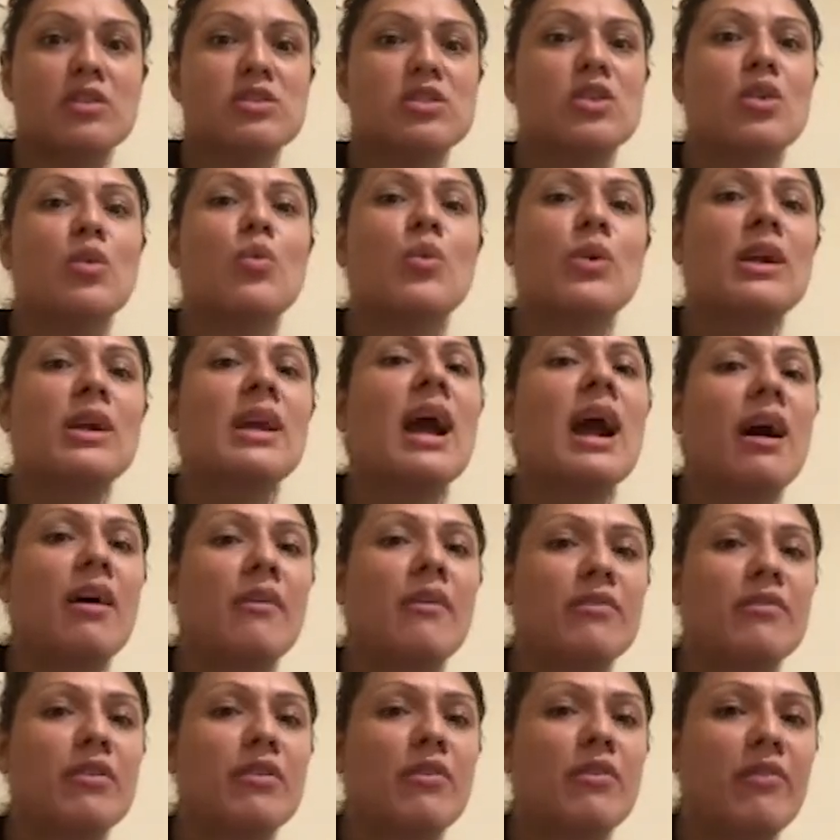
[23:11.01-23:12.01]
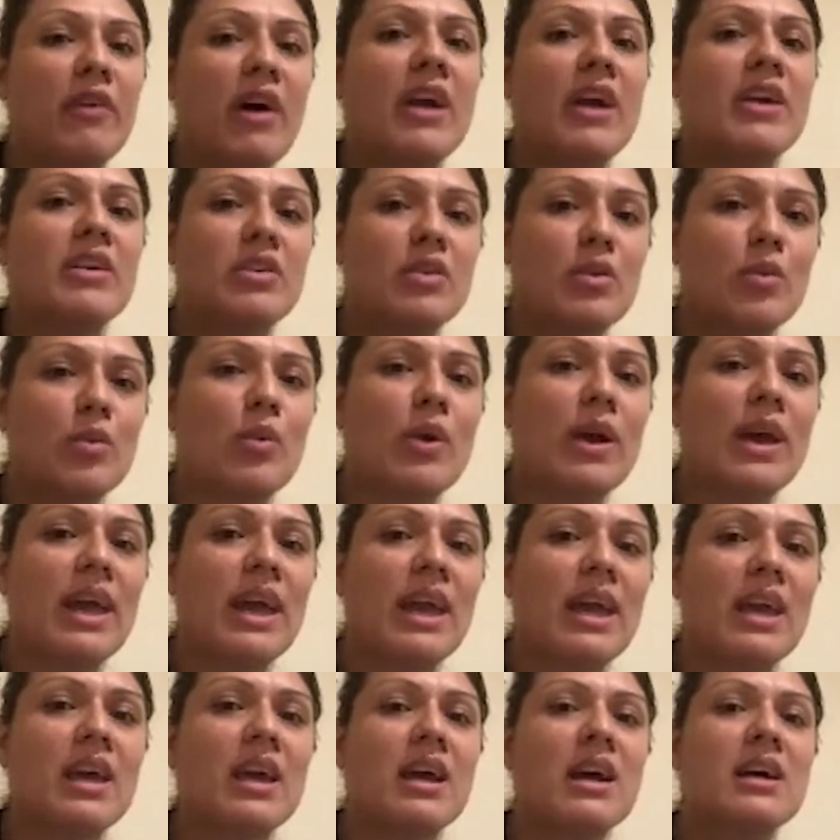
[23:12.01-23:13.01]
So we have to find a
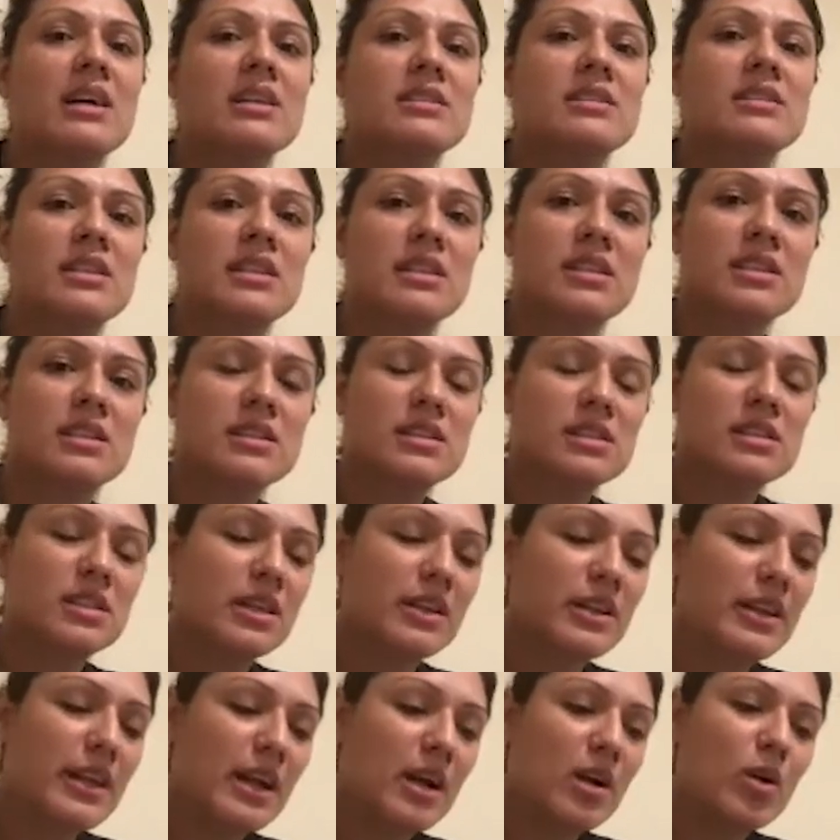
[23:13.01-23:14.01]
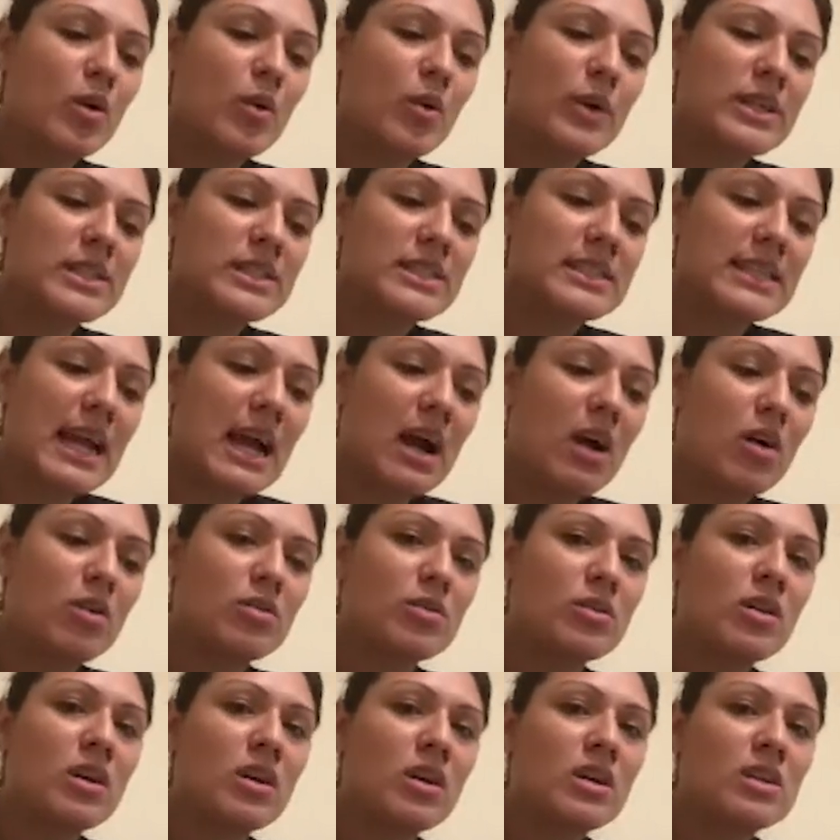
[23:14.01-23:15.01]
way to narrow it
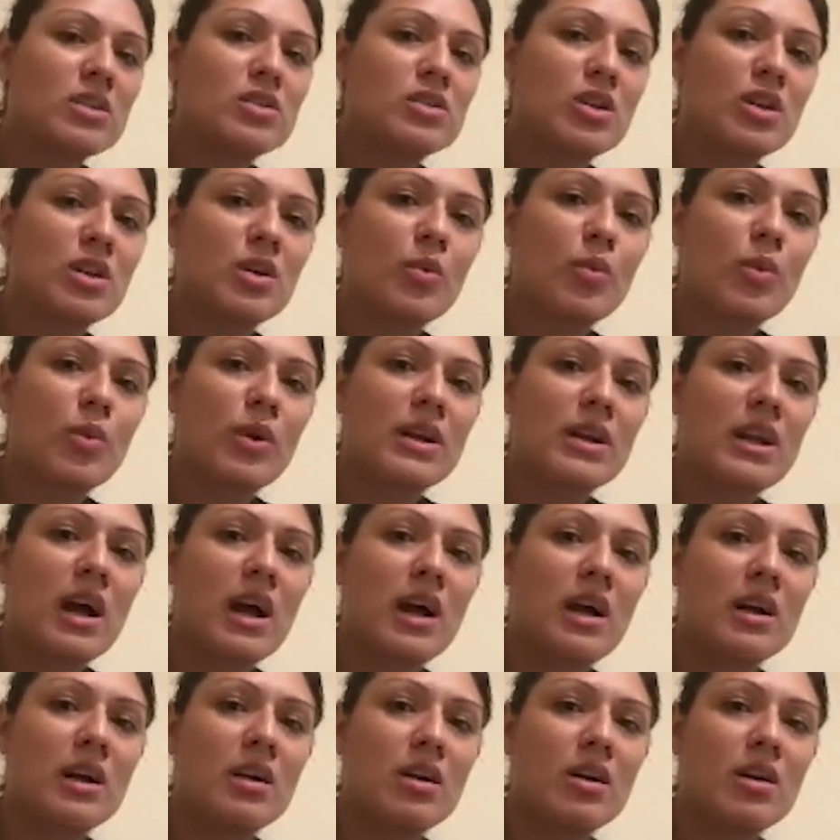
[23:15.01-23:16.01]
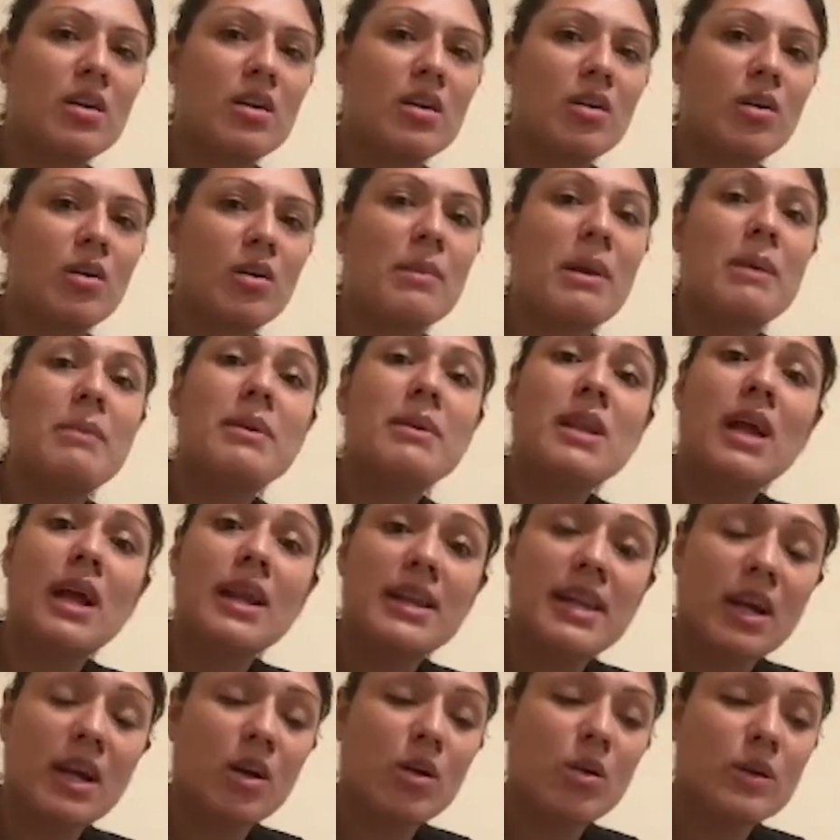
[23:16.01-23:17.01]
down so that we're not, or maybe not
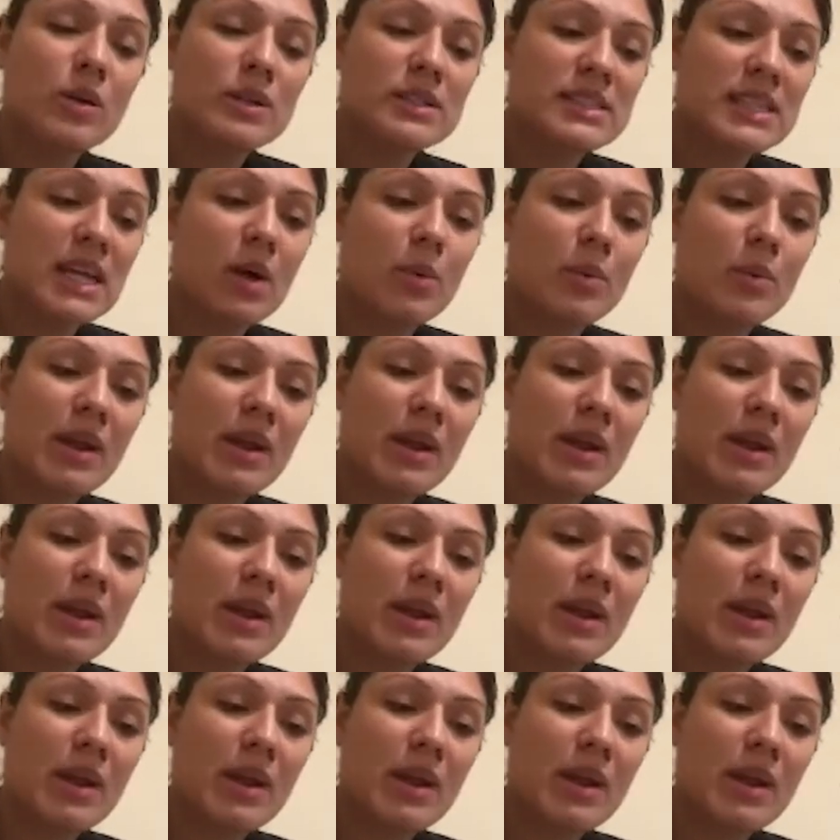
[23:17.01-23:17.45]
narrow it down.